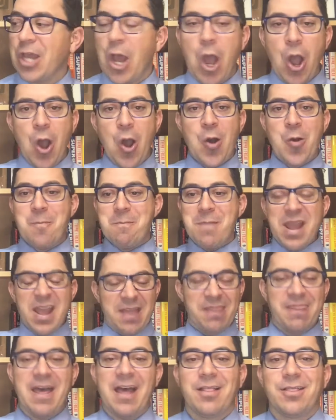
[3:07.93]
oh
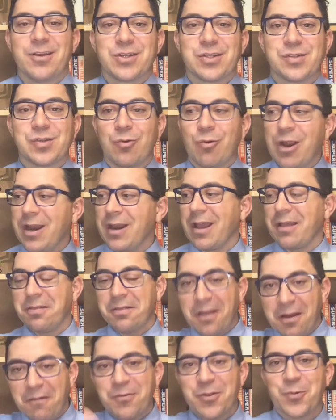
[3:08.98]
man, that looks great. I
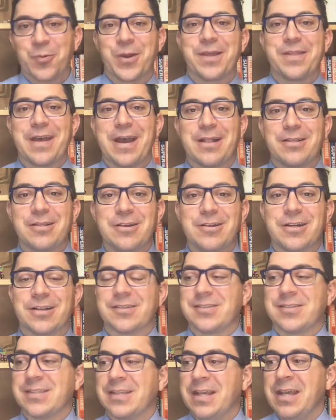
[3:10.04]
love the way that
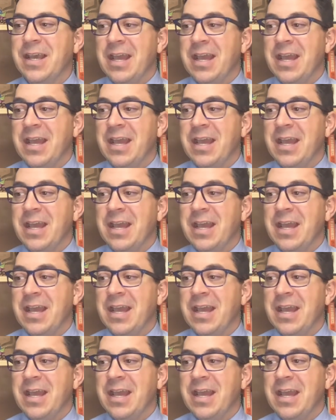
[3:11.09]
looks.